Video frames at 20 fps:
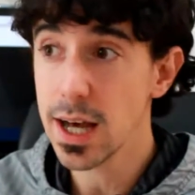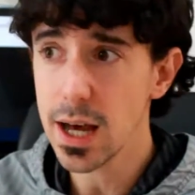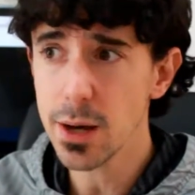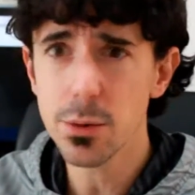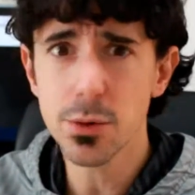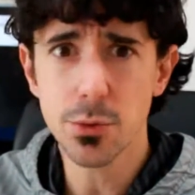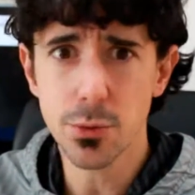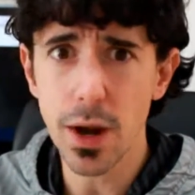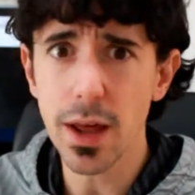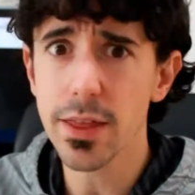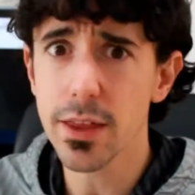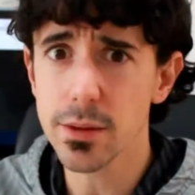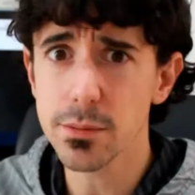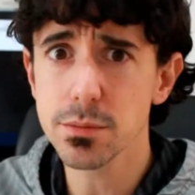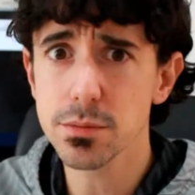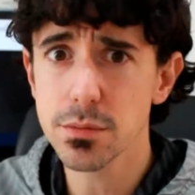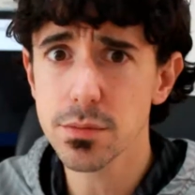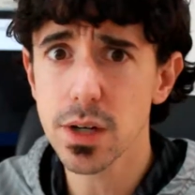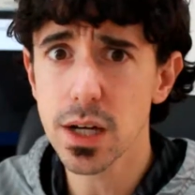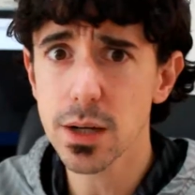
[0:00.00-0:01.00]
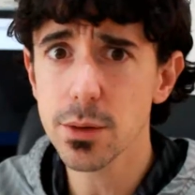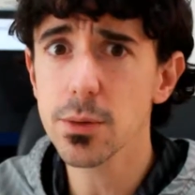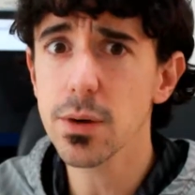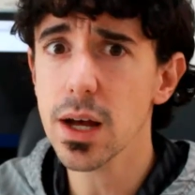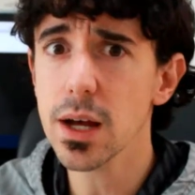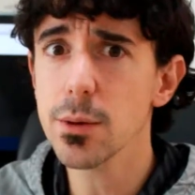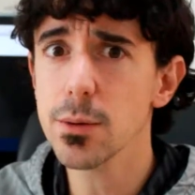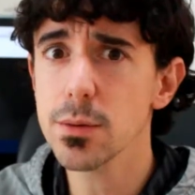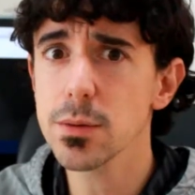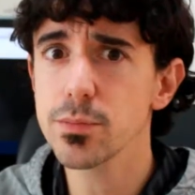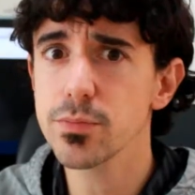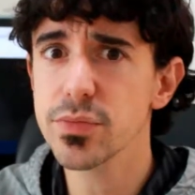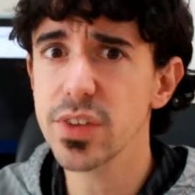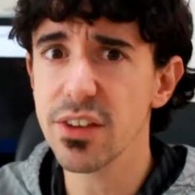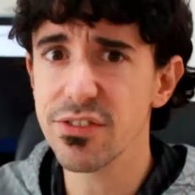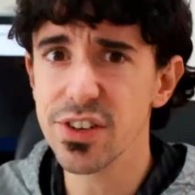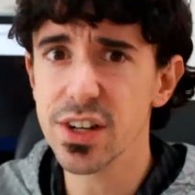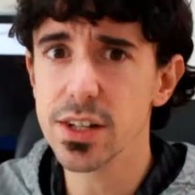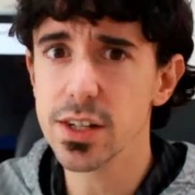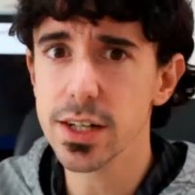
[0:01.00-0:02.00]
I would
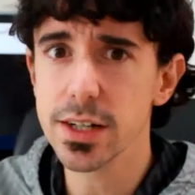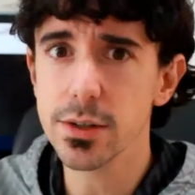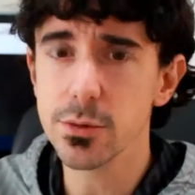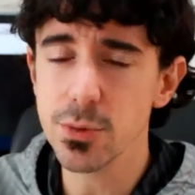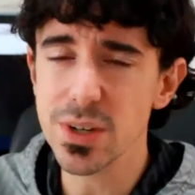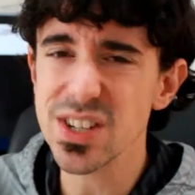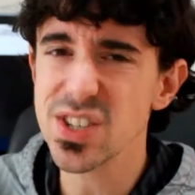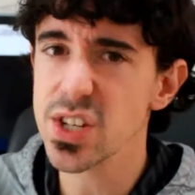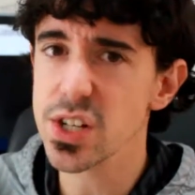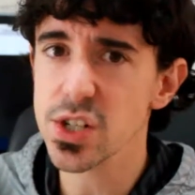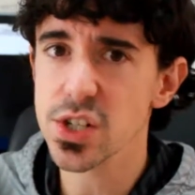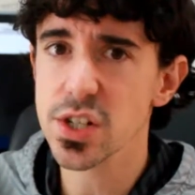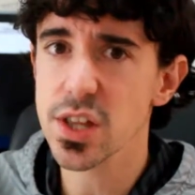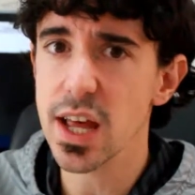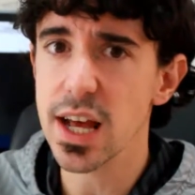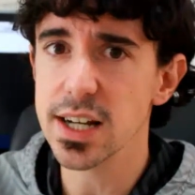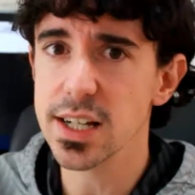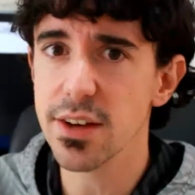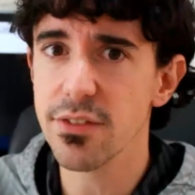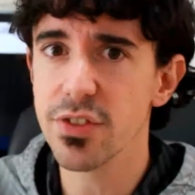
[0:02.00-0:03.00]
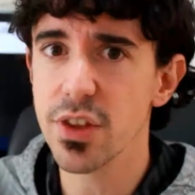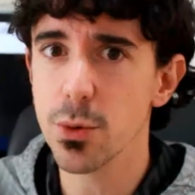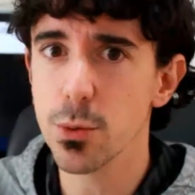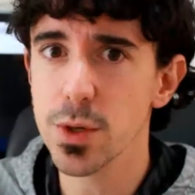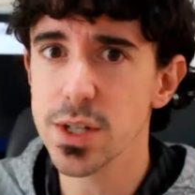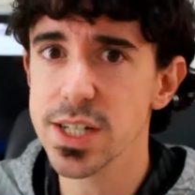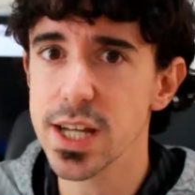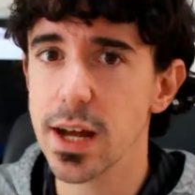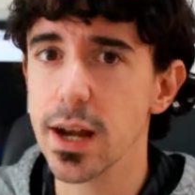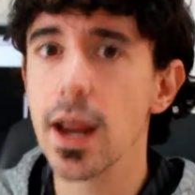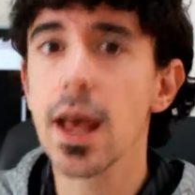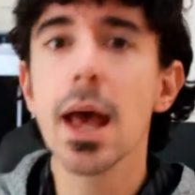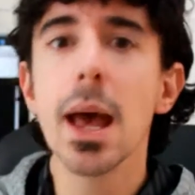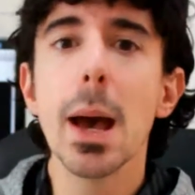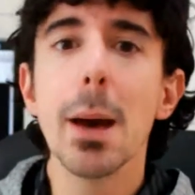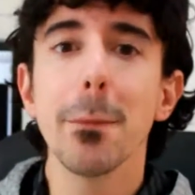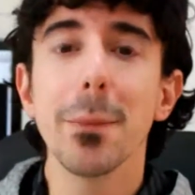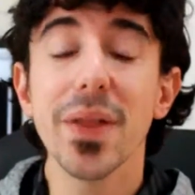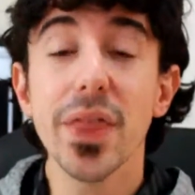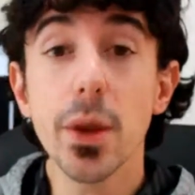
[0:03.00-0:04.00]
definitely research that after we're done.
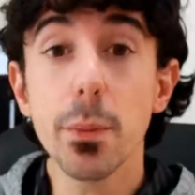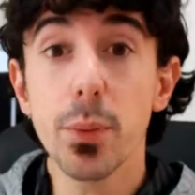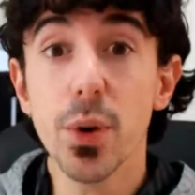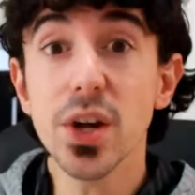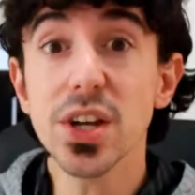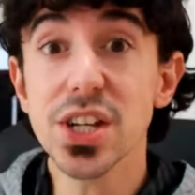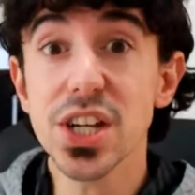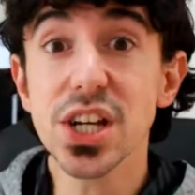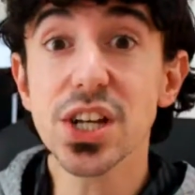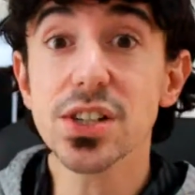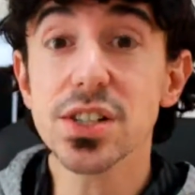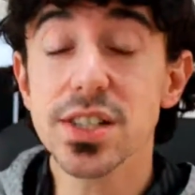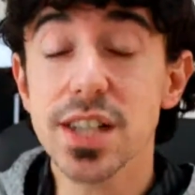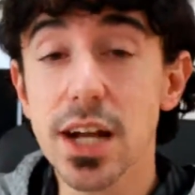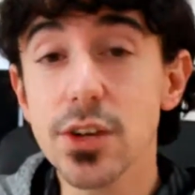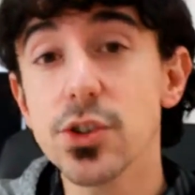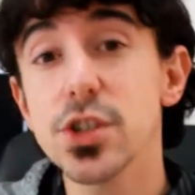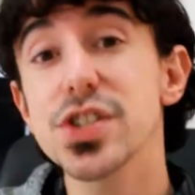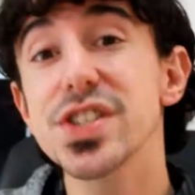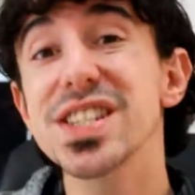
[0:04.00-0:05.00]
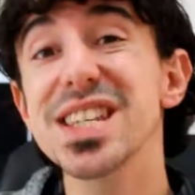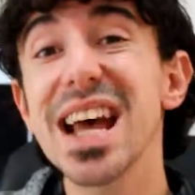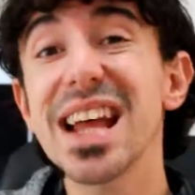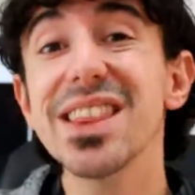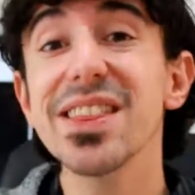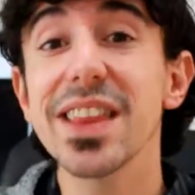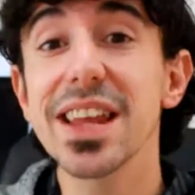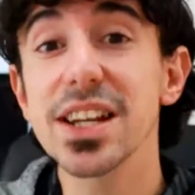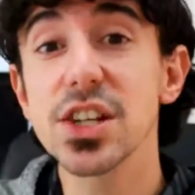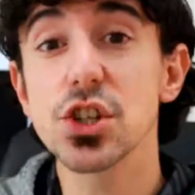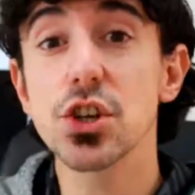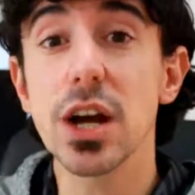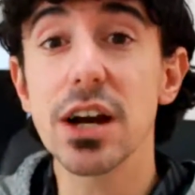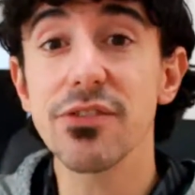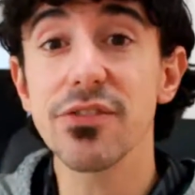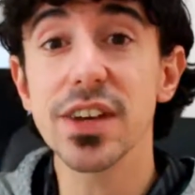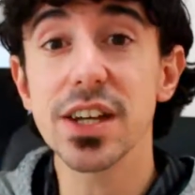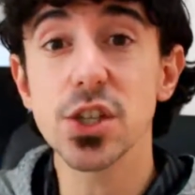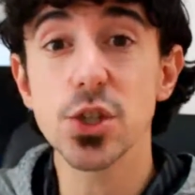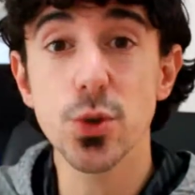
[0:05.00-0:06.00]
But the point here is that you're sending
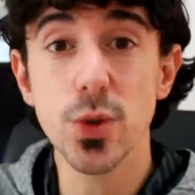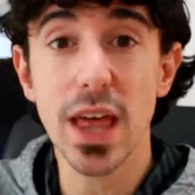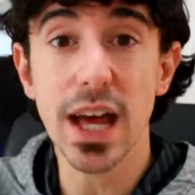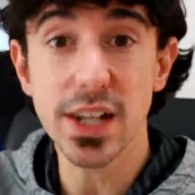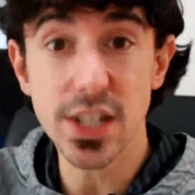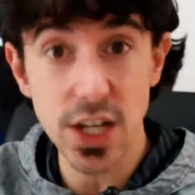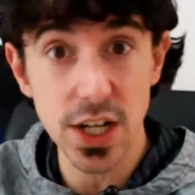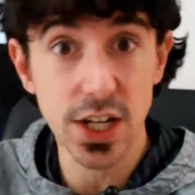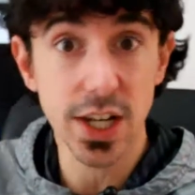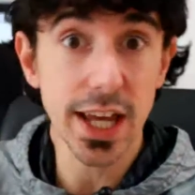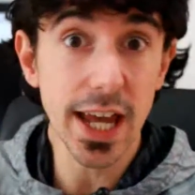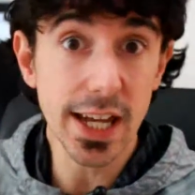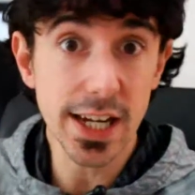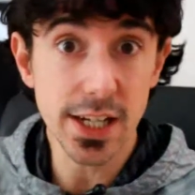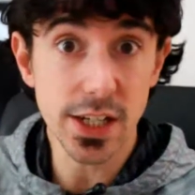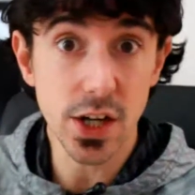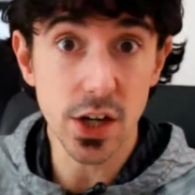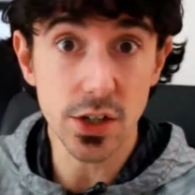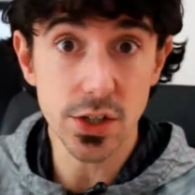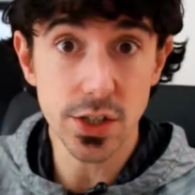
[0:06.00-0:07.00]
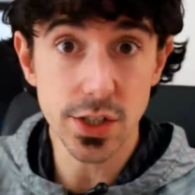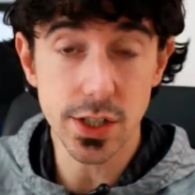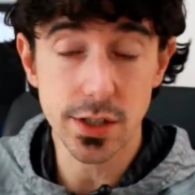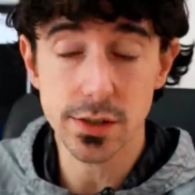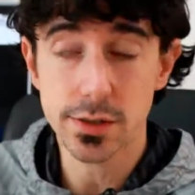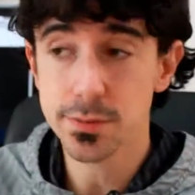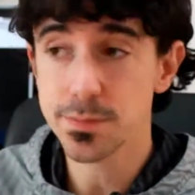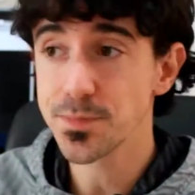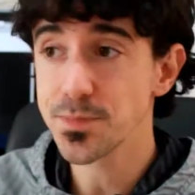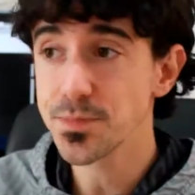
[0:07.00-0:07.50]
traffic to that ungated content.